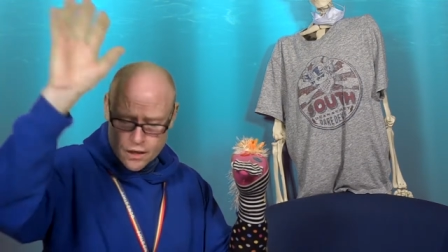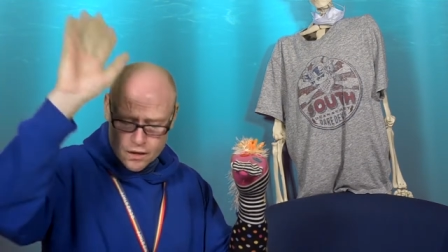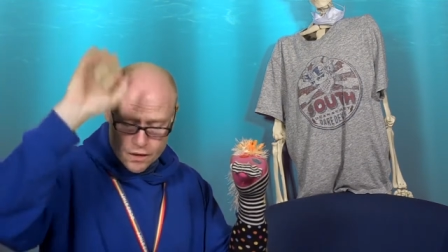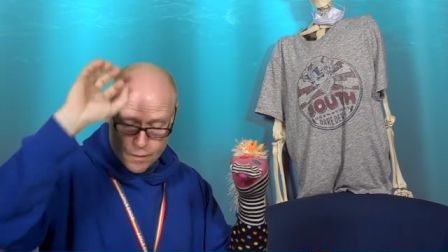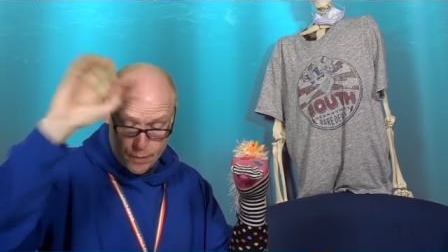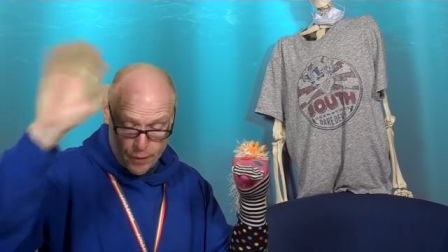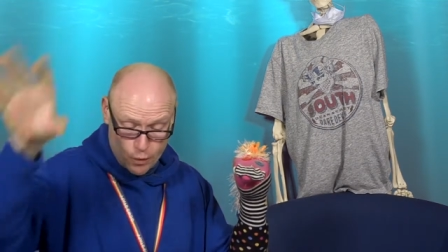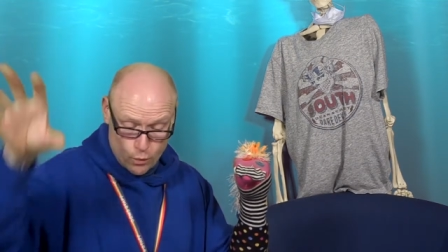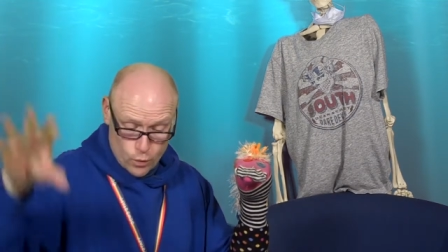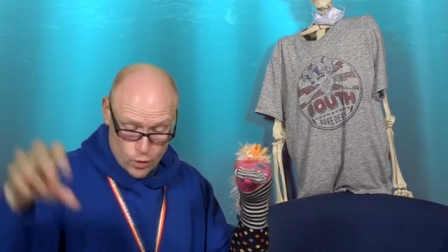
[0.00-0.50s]
the
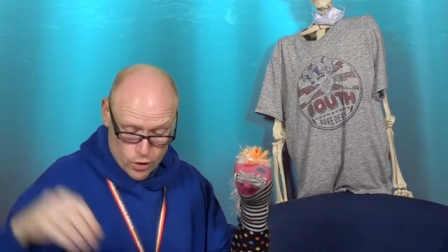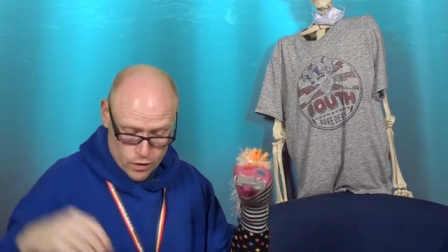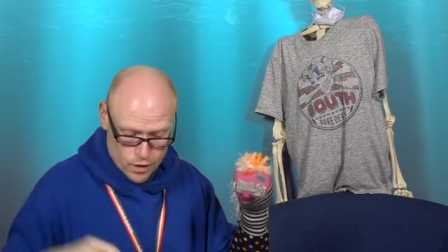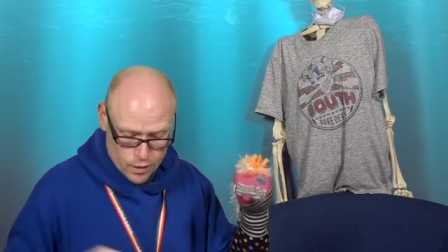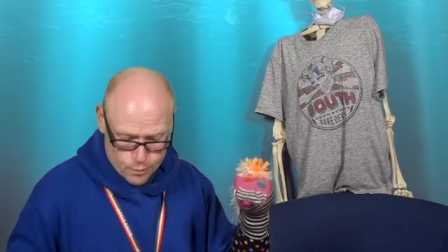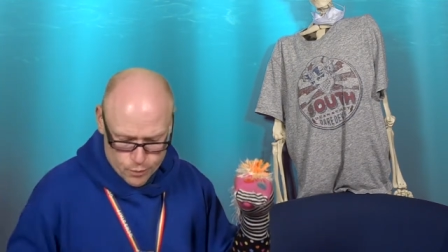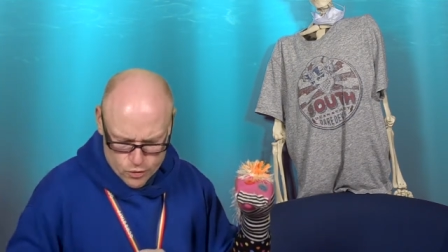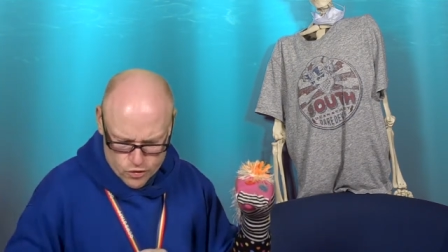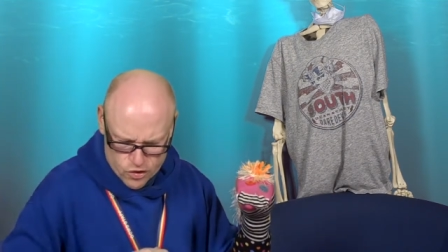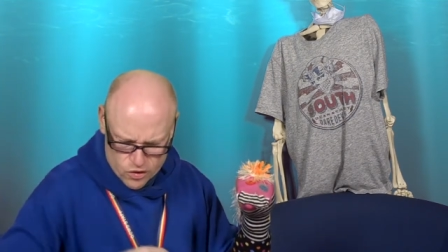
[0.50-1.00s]
bit of work they
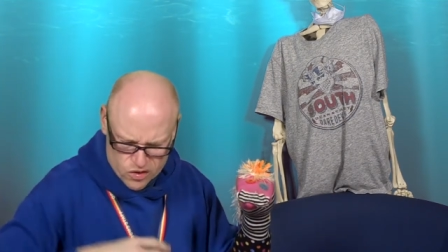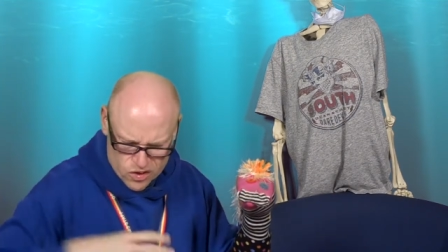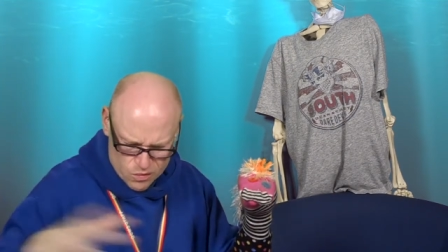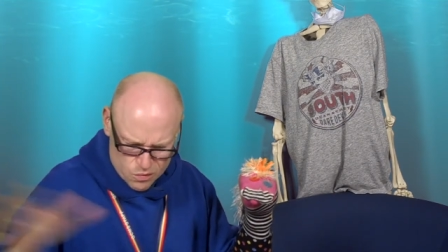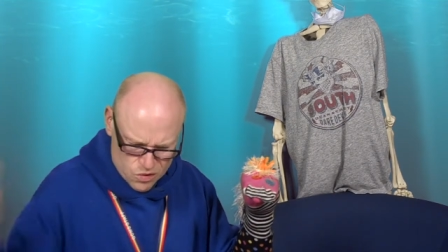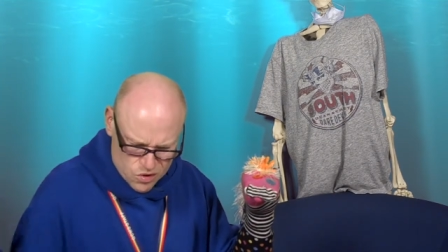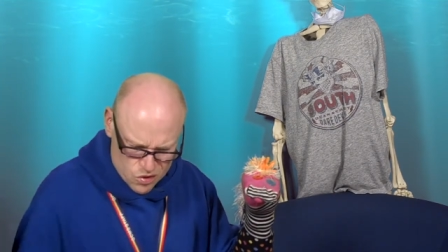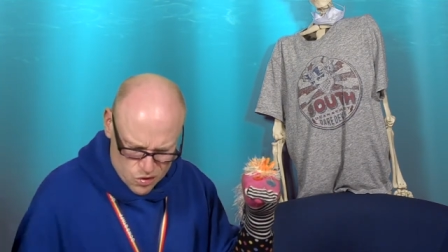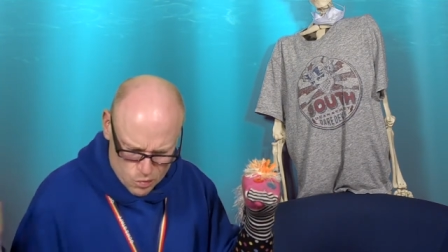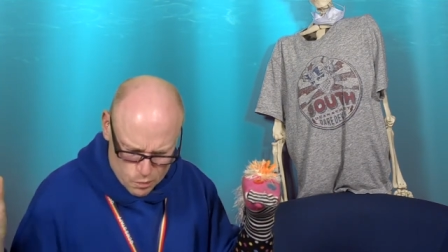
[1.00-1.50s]
produced. It
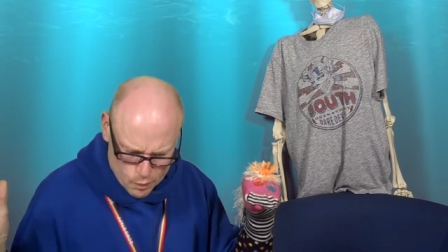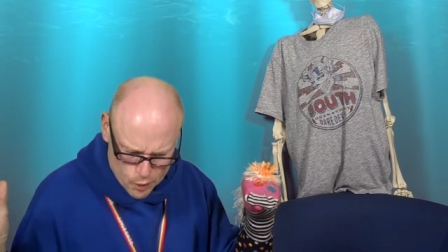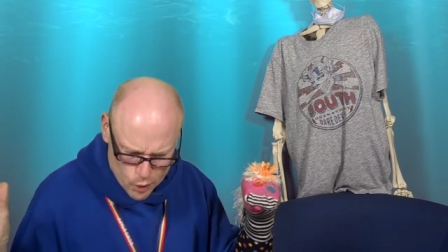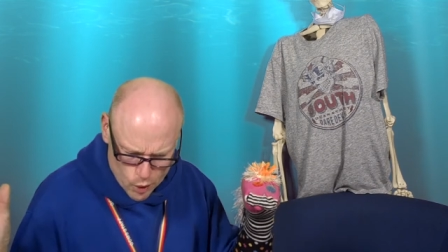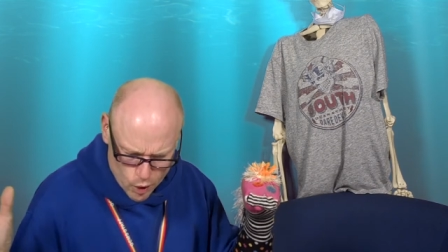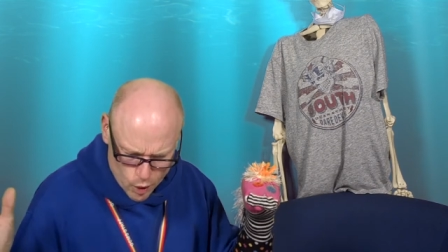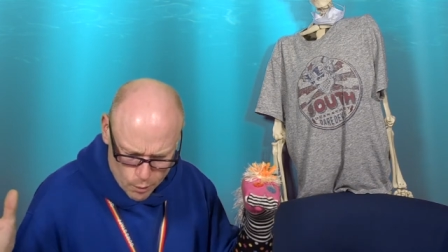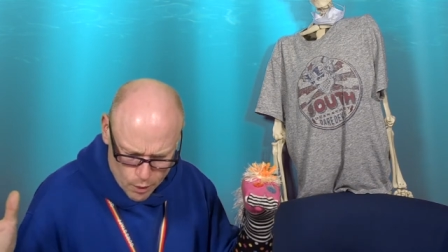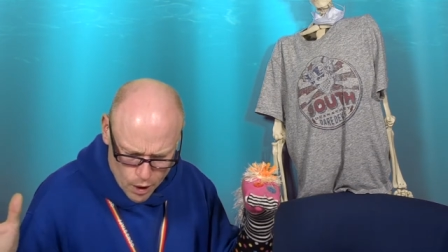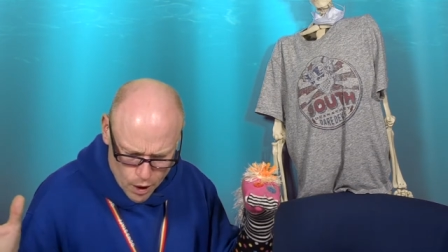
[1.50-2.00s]
was
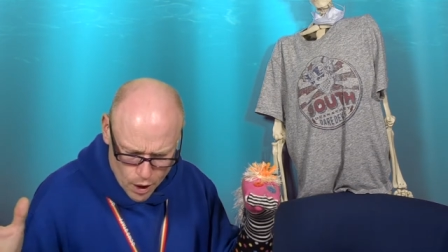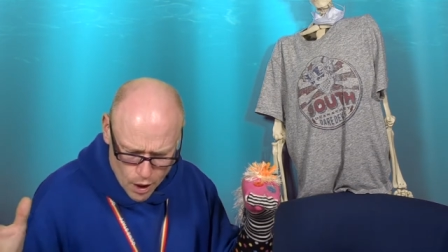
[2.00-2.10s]
superb.